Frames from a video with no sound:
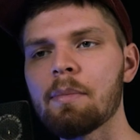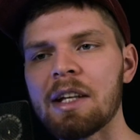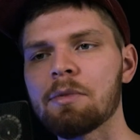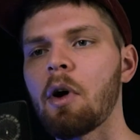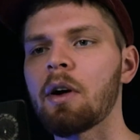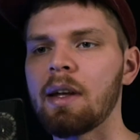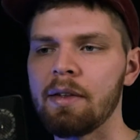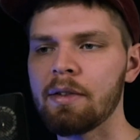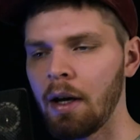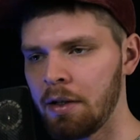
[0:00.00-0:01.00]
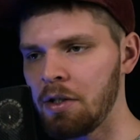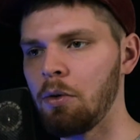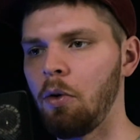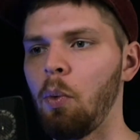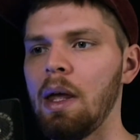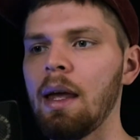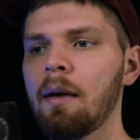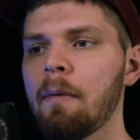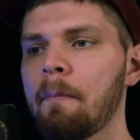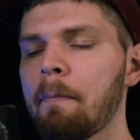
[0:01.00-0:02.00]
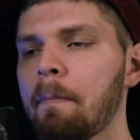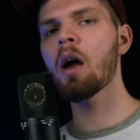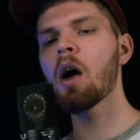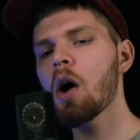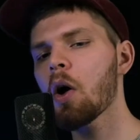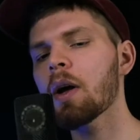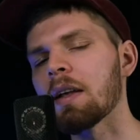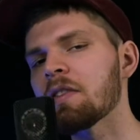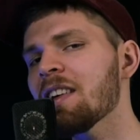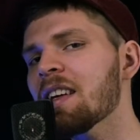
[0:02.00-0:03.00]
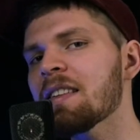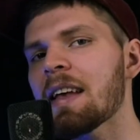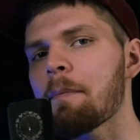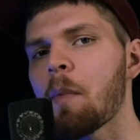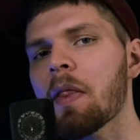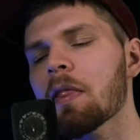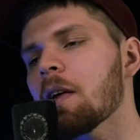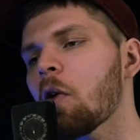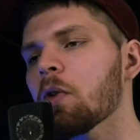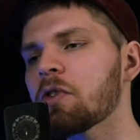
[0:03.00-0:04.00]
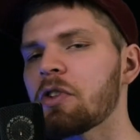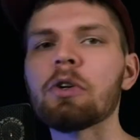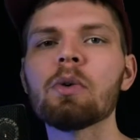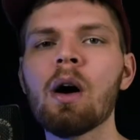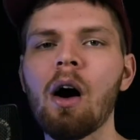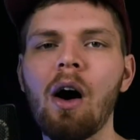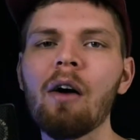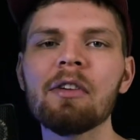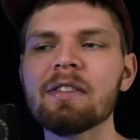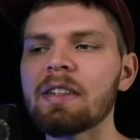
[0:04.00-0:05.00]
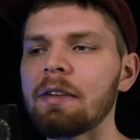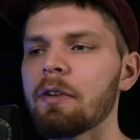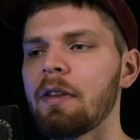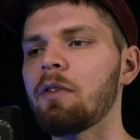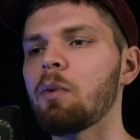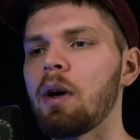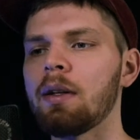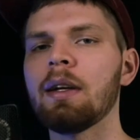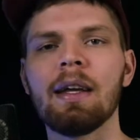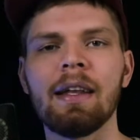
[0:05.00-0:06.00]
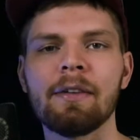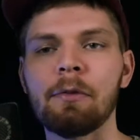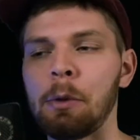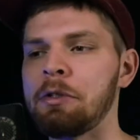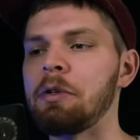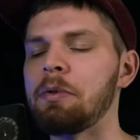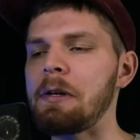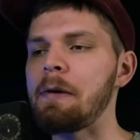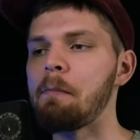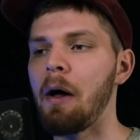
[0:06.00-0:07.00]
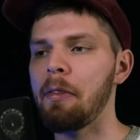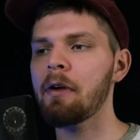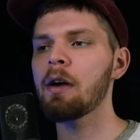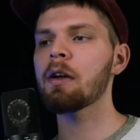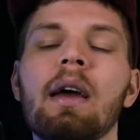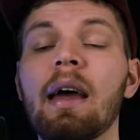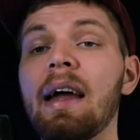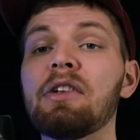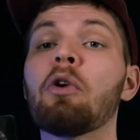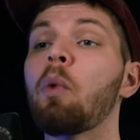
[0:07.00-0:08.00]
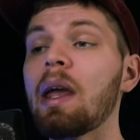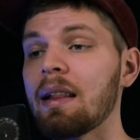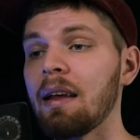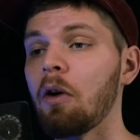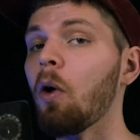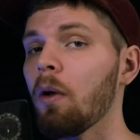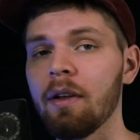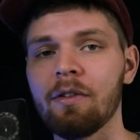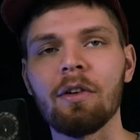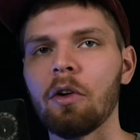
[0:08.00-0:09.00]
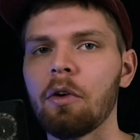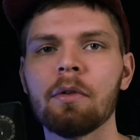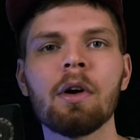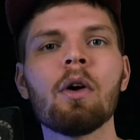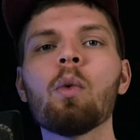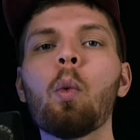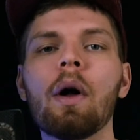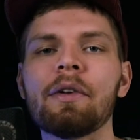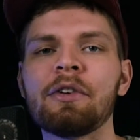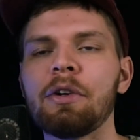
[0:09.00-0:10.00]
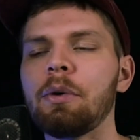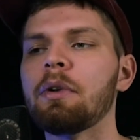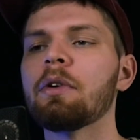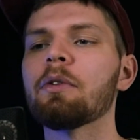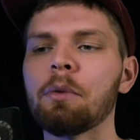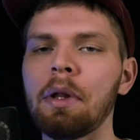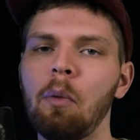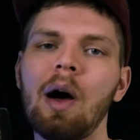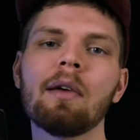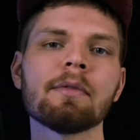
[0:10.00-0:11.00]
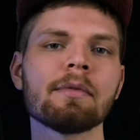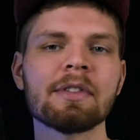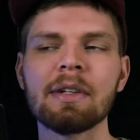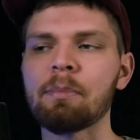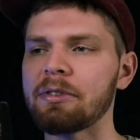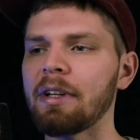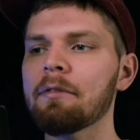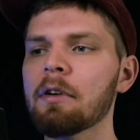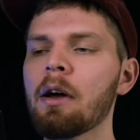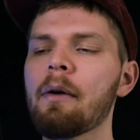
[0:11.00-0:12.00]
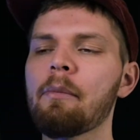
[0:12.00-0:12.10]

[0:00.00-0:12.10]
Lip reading: the benchmark is a tune a week. Okay, so you can set monthly goals too. Obviously, for this one, it's 4 tunes a month, and your weekly goal is to learn 1 tune really well. Simple stuff.